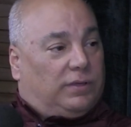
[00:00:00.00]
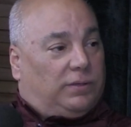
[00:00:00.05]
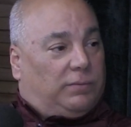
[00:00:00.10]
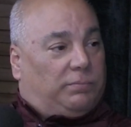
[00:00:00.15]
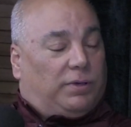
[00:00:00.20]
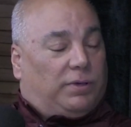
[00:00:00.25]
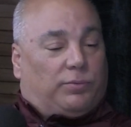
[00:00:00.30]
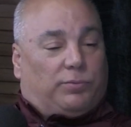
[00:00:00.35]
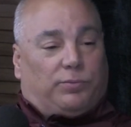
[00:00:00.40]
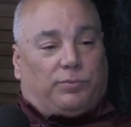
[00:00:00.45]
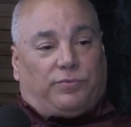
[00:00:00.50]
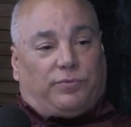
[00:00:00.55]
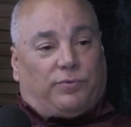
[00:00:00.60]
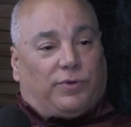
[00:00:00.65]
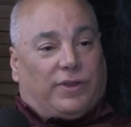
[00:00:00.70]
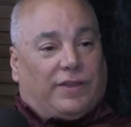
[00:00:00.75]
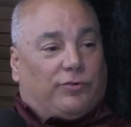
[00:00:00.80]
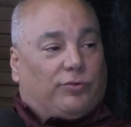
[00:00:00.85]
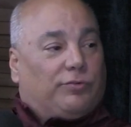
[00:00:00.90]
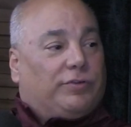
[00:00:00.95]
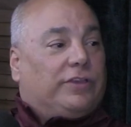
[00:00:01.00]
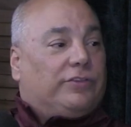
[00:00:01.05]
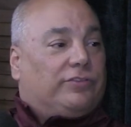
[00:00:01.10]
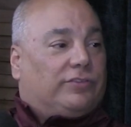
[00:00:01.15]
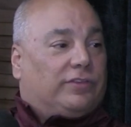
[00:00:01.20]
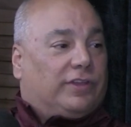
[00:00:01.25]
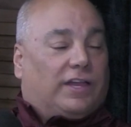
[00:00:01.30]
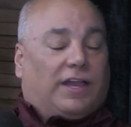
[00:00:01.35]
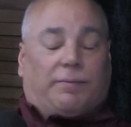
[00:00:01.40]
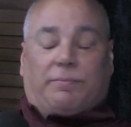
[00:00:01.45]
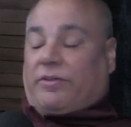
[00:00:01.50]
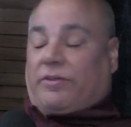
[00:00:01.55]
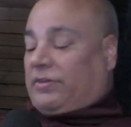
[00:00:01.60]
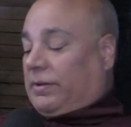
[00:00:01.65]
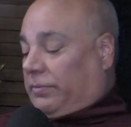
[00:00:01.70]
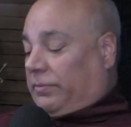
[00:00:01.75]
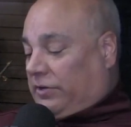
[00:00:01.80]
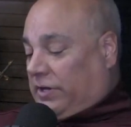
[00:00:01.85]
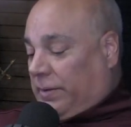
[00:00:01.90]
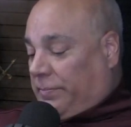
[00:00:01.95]
But for whatever reason, it got messed up.
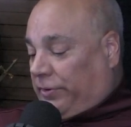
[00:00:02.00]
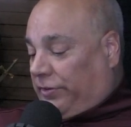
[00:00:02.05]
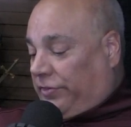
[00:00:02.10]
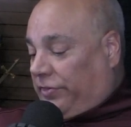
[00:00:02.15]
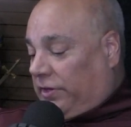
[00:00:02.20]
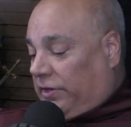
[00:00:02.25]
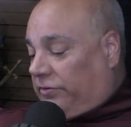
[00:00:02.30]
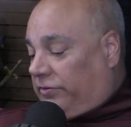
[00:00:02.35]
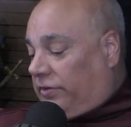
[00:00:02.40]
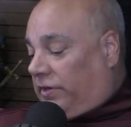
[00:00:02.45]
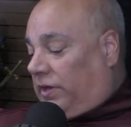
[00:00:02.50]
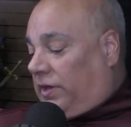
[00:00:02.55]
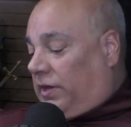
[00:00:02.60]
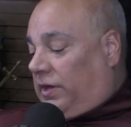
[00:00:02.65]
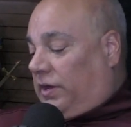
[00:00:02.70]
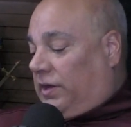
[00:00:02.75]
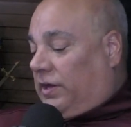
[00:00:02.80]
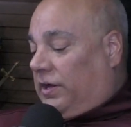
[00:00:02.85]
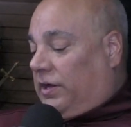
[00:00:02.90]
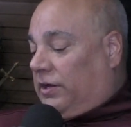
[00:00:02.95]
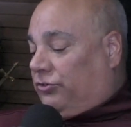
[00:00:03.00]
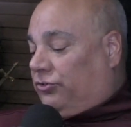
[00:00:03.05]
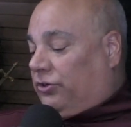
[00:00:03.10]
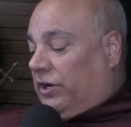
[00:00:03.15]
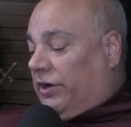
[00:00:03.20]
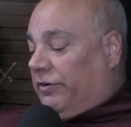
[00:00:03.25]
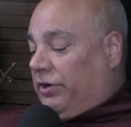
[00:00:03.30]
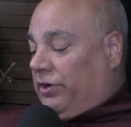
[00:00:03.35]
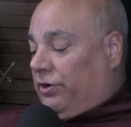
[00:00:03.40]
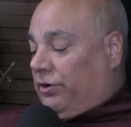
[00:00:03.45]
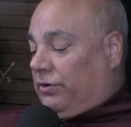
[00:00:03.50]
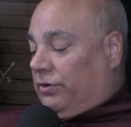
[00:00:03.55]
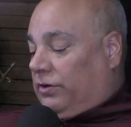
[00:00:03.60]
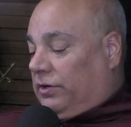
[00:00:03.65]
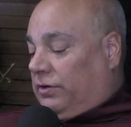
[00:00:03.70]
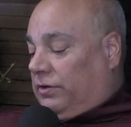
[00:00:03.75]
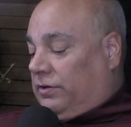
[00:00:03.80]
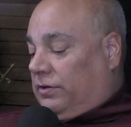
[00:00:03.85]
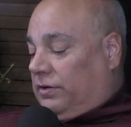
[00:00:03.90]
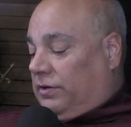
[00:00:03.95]
A couple of things. Jerry Ehrlich
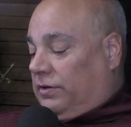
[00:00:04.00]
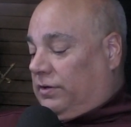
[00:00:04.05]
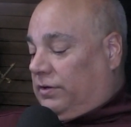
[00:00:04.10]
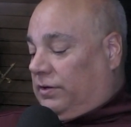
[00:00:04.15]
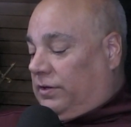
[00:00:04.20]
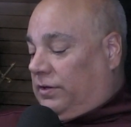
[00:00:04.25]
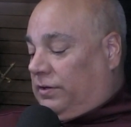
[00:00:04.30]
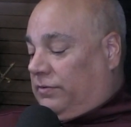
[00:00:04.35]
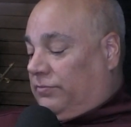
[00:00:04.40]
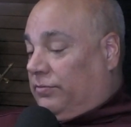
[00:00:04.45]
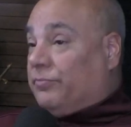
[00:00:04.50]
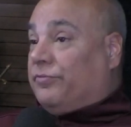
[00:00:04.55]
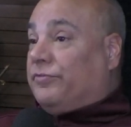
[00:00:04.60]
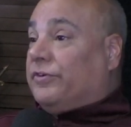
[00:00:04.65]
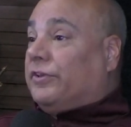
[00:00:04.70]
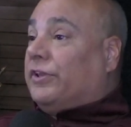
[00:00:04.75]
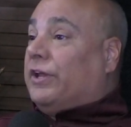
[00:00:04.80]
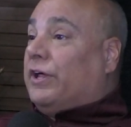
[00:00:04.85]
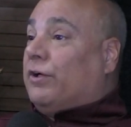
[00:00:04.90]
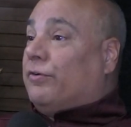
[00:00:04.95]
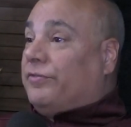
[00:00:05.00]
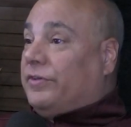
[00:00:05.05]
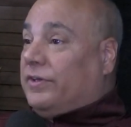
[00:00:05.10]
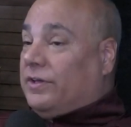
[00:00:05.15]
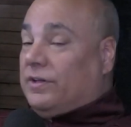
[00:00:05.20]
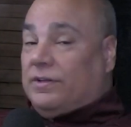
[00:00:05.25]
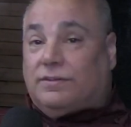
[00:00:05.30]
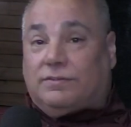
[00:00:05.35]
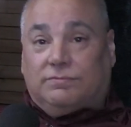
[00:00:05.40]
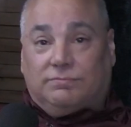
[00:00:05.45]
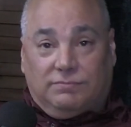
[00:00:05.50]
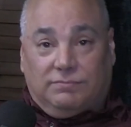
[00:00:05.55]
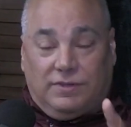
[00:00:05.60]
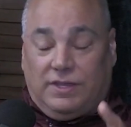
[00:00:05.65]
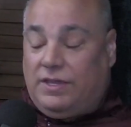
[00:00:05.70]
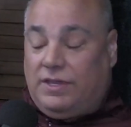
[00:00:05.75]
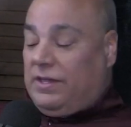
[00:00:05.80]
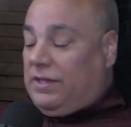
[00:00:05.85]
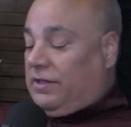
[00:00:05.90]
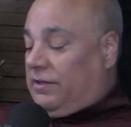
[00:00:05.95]
from Philadelphia
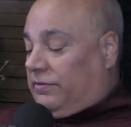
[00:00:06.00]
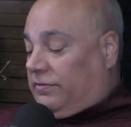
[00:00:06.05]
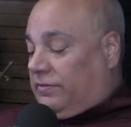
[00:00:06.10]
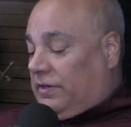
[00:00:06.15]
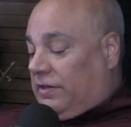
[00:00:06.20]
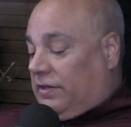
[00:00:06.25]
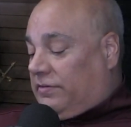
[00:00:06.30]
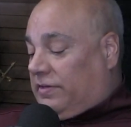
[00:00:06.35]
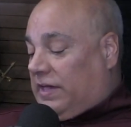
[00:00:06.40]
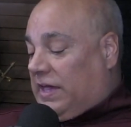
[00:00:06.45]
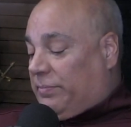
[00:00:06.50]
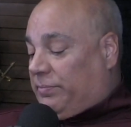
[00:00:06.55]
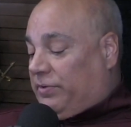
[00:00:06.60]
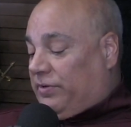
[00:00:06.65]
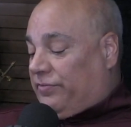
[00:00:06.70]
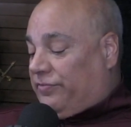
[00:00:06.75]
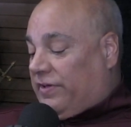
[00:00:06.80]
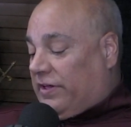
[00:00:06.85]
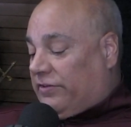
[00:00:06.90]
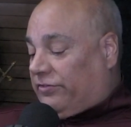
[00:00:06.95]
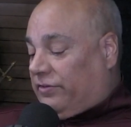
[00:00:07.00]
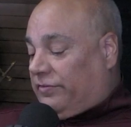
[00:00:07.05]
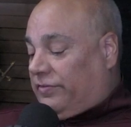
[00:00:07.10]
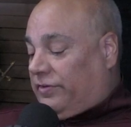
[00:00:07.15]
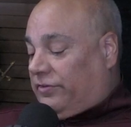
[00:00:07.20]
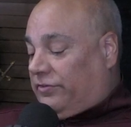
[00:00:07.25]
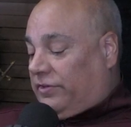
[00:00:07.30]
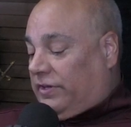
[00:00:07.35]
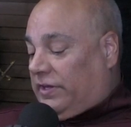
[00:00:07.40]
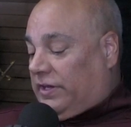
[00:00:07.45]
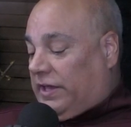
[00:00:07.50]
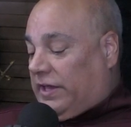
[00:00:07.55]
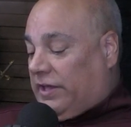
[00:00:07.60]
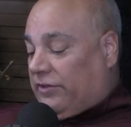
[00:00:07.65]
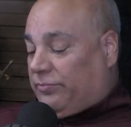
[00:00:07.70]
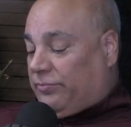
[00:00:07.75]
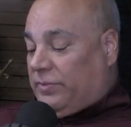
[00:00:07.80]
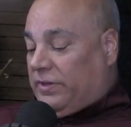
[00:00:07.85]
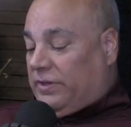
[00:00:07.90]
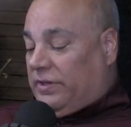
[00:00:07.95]
says, "Happy Festivus." He had
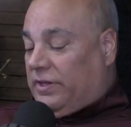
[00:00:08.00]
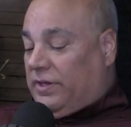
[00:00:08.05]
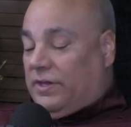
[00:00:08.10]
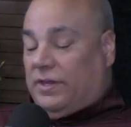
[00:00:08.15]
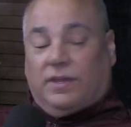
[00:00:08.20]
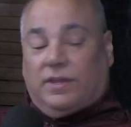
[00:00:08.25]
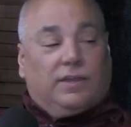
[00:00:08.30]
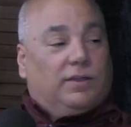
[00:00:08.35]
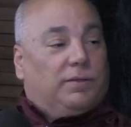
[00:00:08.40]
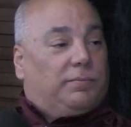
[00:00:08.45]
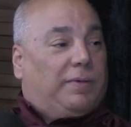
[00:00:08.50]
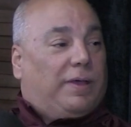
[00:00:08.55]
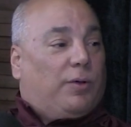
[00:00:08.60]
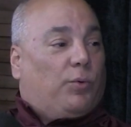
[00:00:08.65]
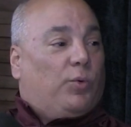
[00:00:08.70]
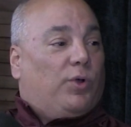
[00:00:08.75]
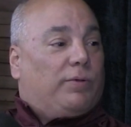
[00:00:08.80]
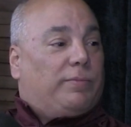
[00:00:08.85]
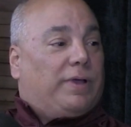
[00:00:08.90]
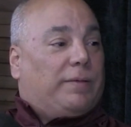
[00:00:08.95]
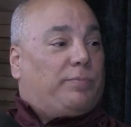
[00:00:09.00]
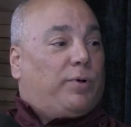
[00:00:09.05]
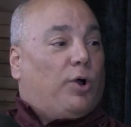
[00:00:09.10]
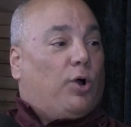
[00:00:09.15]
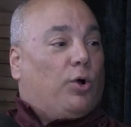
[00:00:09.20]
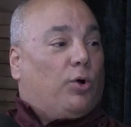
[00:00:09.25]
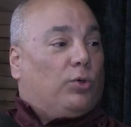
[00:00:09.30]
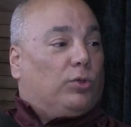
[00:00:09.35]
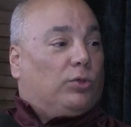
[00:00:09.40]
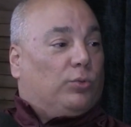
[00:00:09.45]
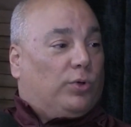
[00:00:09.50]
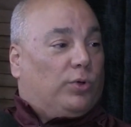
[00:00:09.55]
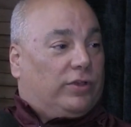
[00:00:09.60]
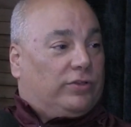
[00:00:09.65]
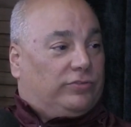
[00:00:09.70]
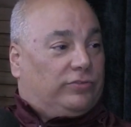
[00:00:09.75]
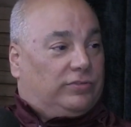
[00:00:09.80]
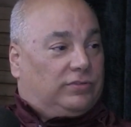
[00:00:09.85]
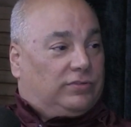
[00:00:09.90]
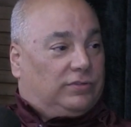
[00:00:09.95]
asked me about where my pole
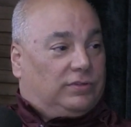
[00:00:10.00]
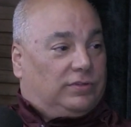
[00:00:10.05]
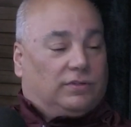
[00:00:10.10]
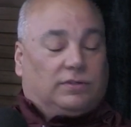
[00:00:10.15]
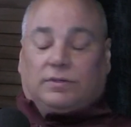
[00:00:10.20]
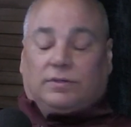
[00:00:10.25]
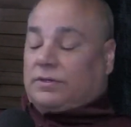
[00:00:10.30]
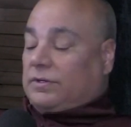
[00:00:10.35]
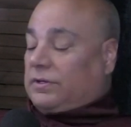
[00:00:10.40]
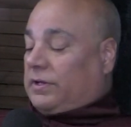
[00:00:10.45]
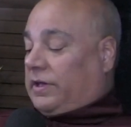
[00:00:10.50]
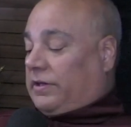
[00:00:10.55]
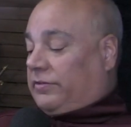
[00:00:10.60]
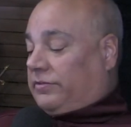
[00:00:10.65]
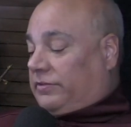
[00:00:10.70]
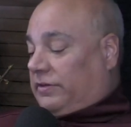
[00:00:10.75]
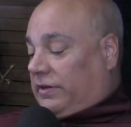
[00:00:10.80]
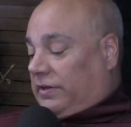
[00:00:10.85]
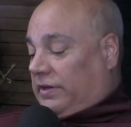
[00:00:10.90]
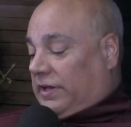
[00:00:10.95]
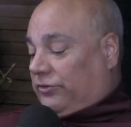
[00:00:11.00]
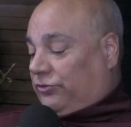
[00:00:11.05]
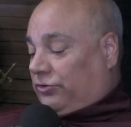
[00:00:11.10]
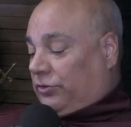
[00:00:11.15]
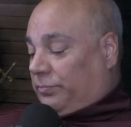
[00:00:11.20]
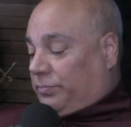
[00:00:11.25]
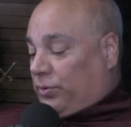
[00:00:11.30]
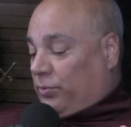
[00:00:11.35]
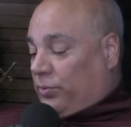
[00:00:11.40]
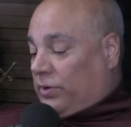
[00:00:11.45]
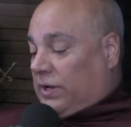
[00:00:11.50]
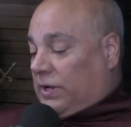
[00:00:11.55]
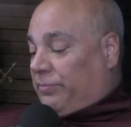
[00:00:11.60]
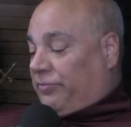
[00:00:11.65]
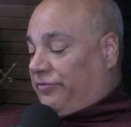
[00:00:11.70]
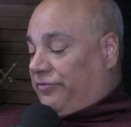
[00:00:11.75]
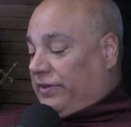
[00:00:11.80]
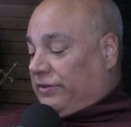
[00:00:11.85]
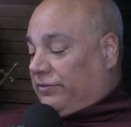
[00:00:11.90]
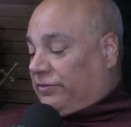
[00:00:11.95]
was, and I said I should put one up,
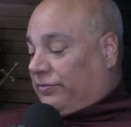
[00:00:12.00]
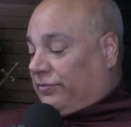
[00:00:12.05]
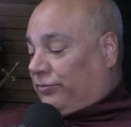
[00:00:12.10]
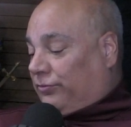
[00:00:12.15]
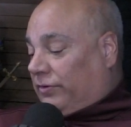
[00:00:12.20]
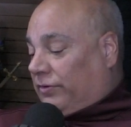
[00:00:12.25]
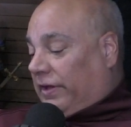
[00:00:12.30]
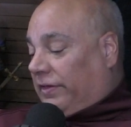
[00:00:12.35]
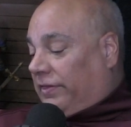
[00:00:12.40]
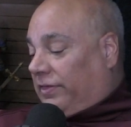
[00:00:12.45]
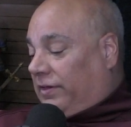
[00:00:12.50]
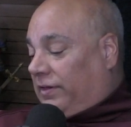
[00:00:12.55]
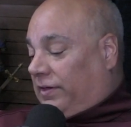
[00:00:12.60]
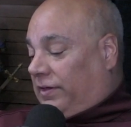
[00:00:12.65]
Feats of Strength.